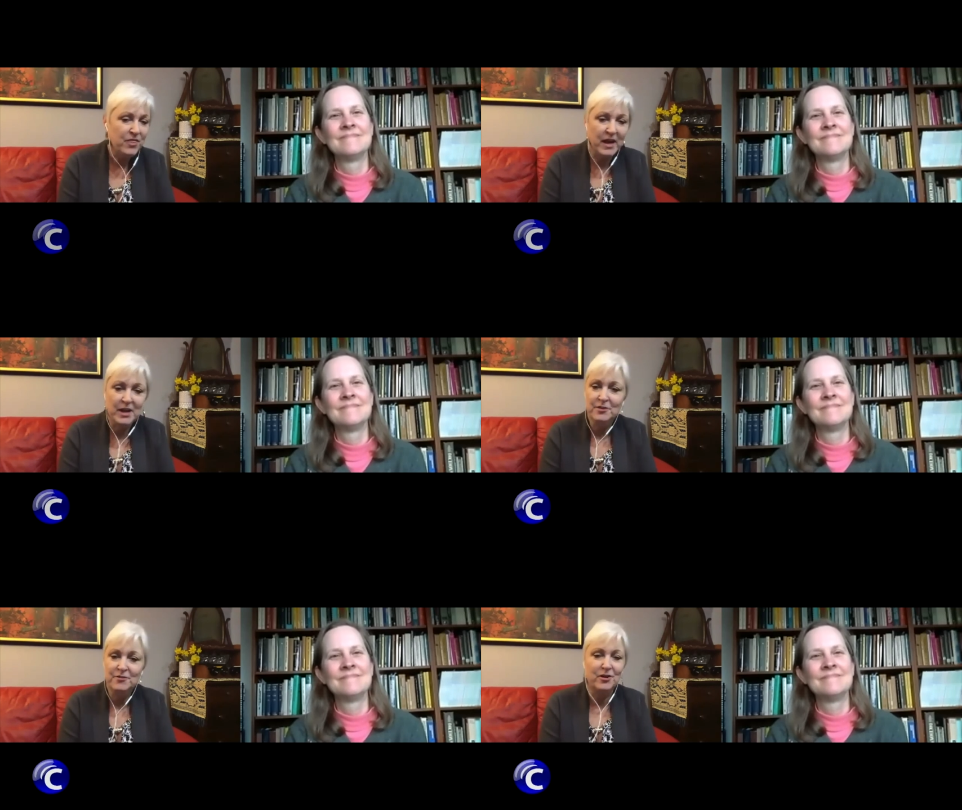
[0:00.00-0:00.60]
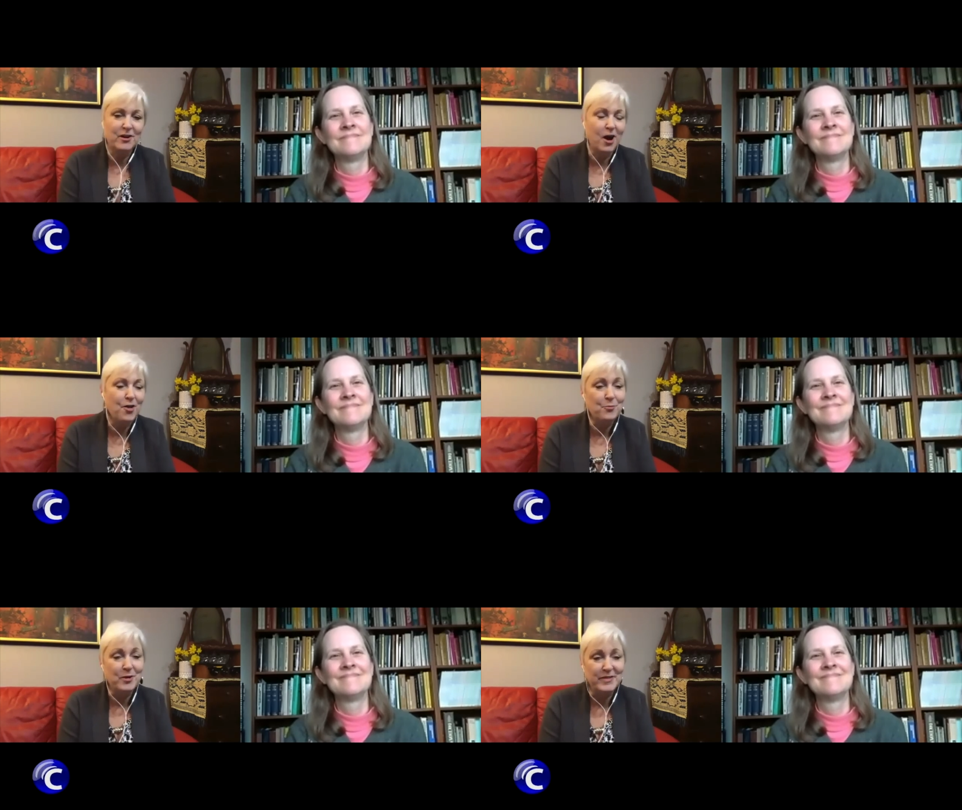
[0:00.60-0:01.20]
Speaker 1: thank you for all
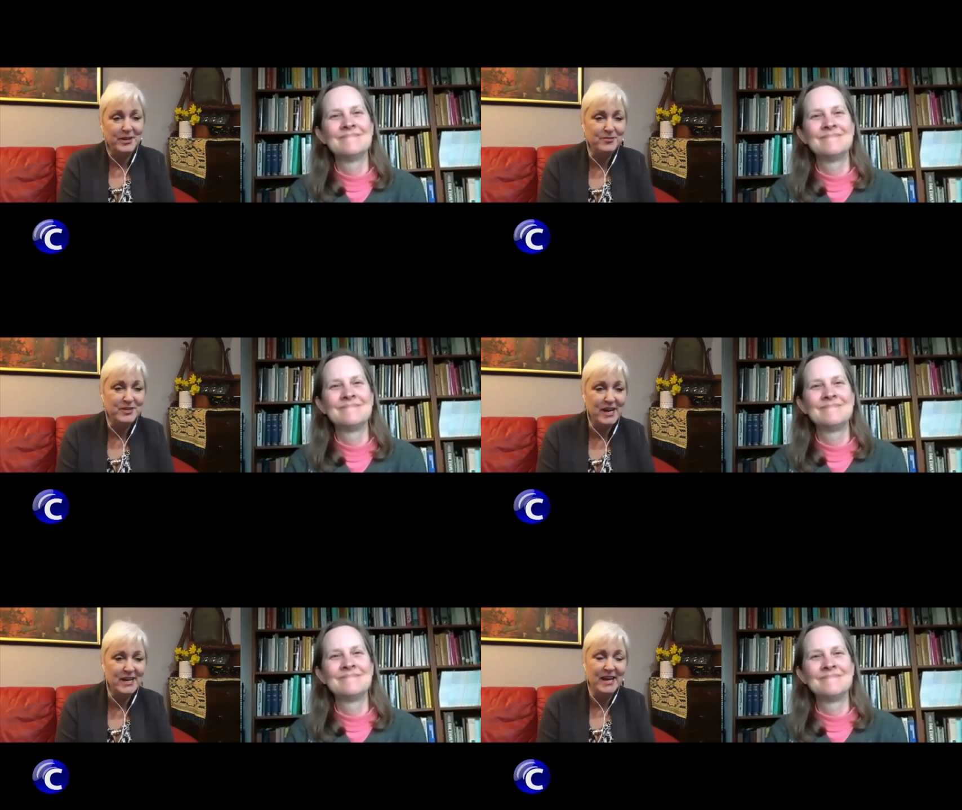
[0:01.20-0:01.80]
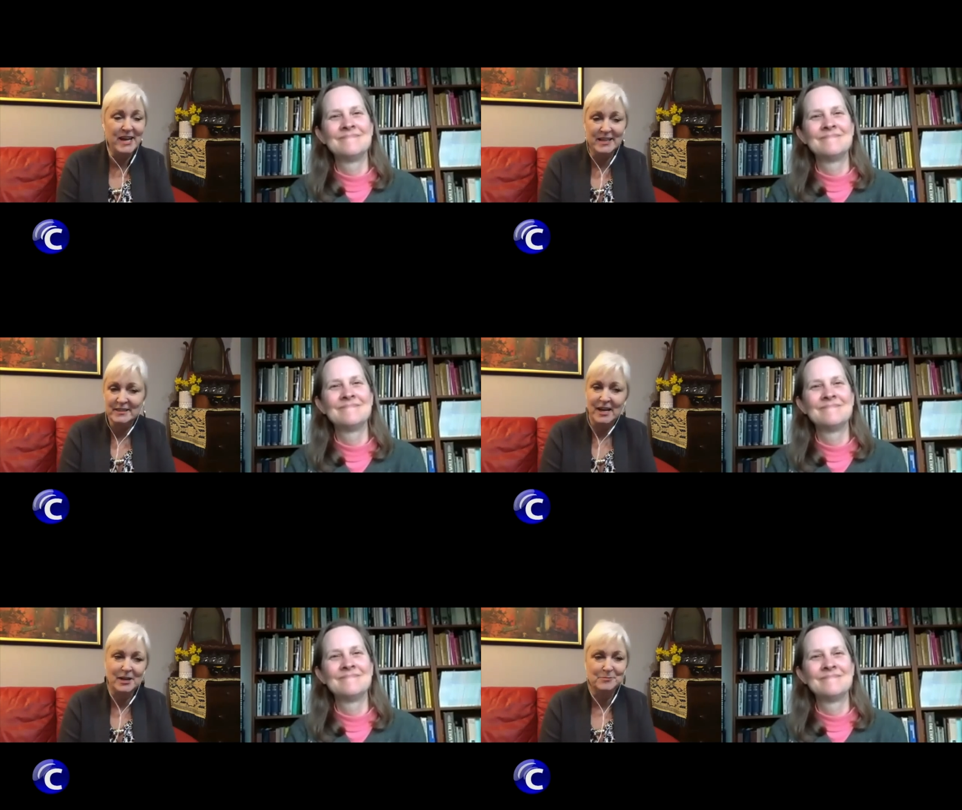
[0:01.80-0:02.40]
the work that you've done
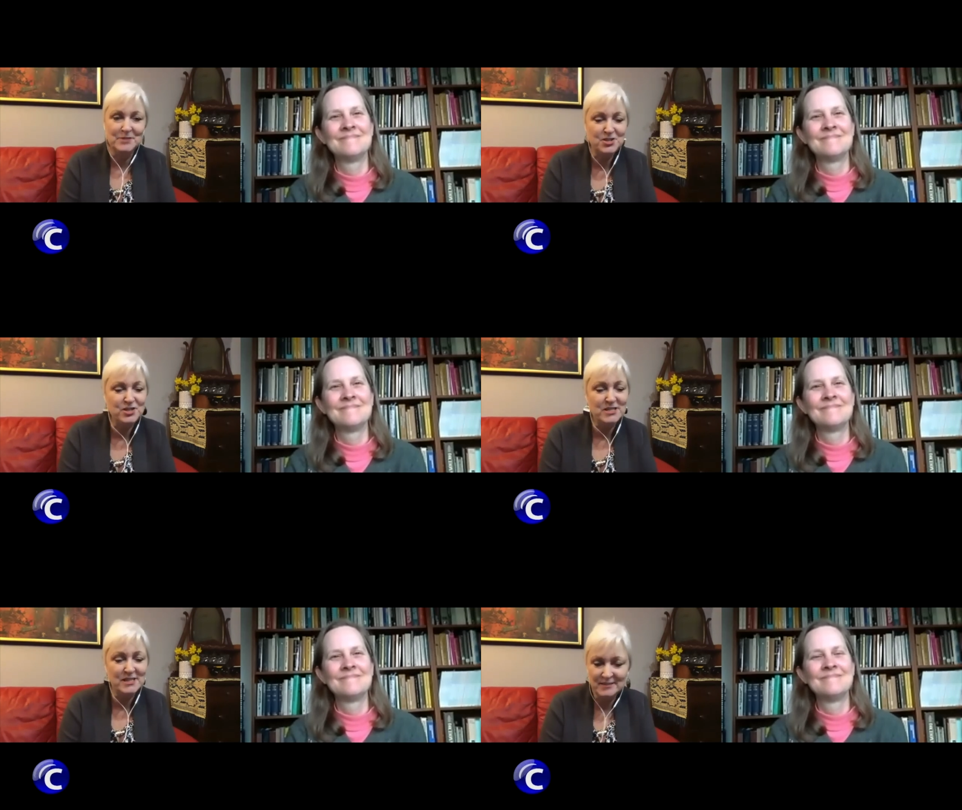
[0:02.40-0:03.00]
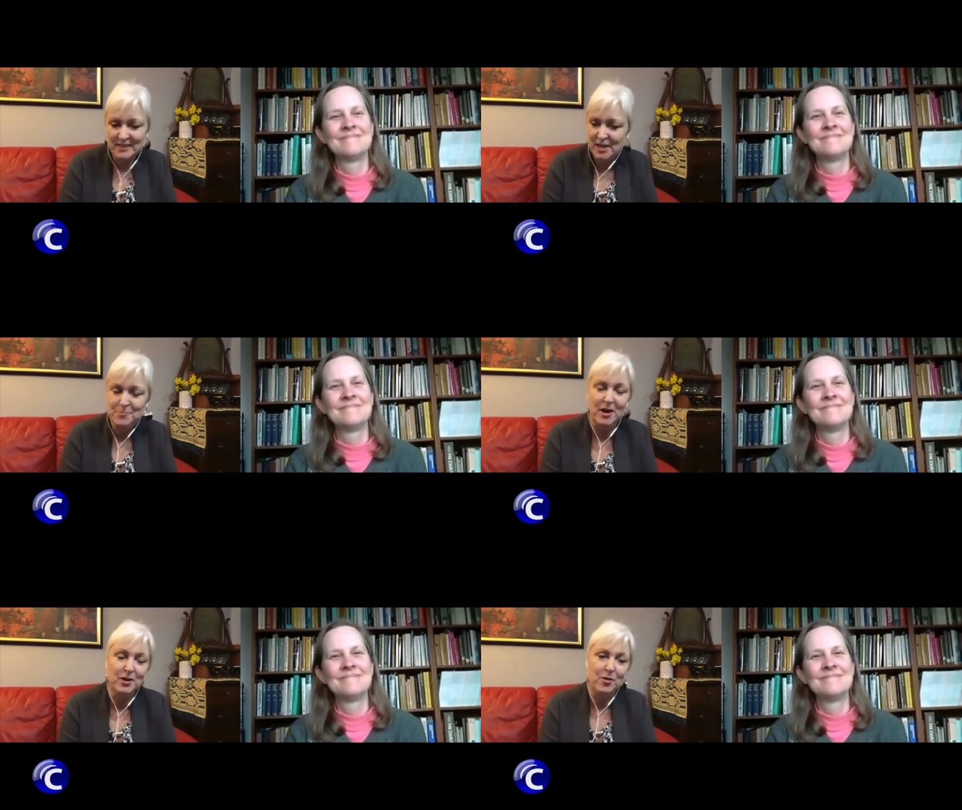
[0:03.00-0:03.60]
and uh, let's just keep
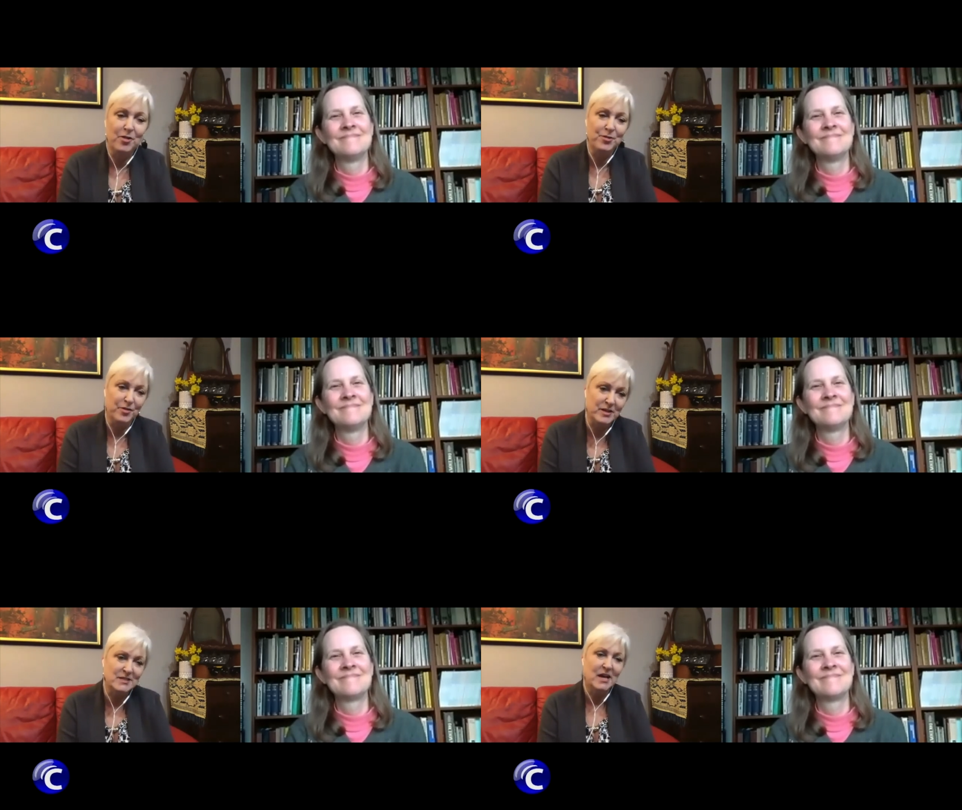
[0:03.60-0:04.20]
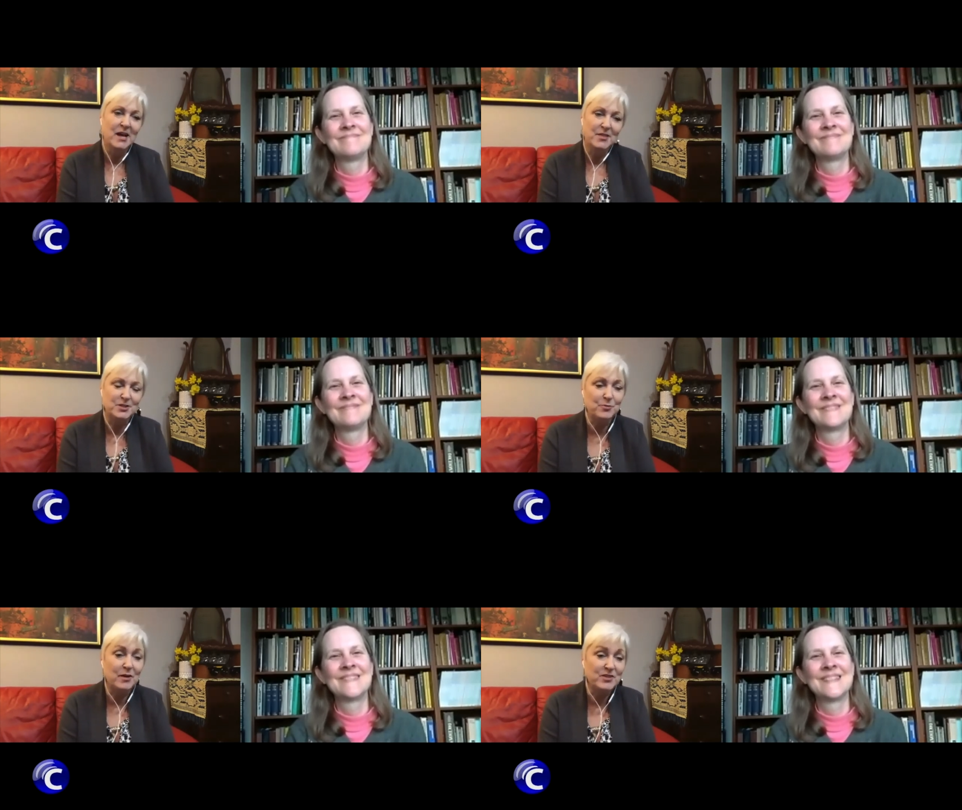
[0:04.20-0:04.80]
on going through this
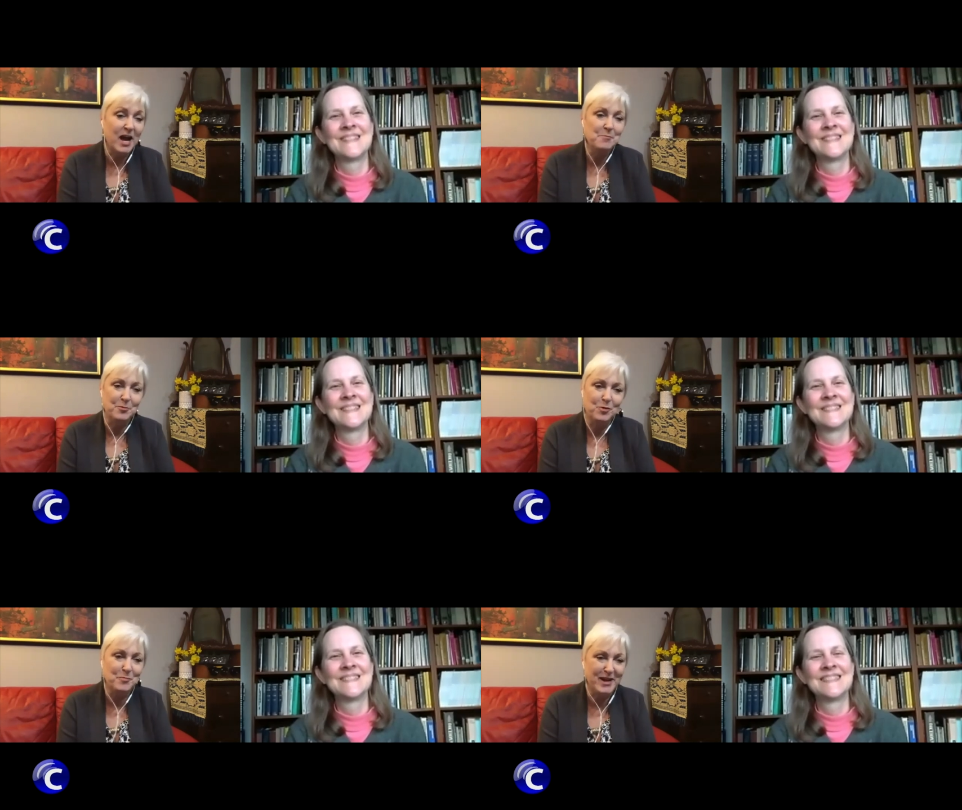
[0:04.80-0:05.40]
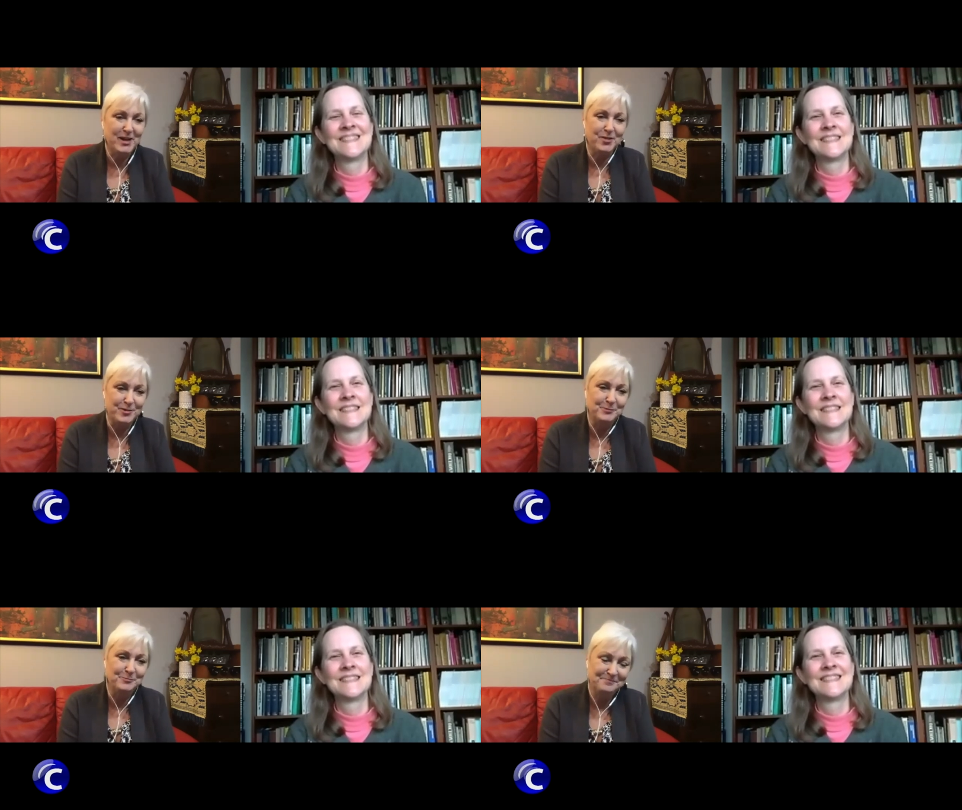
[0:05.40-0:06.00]
this rough time and we'll make it
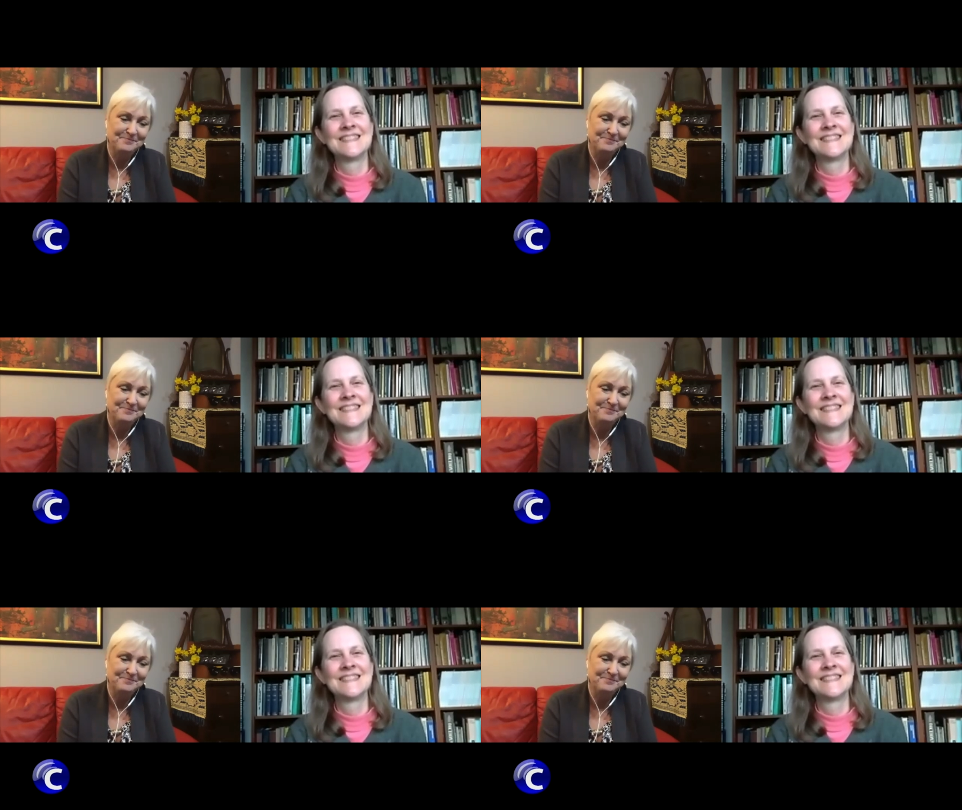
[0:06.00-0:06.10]
through.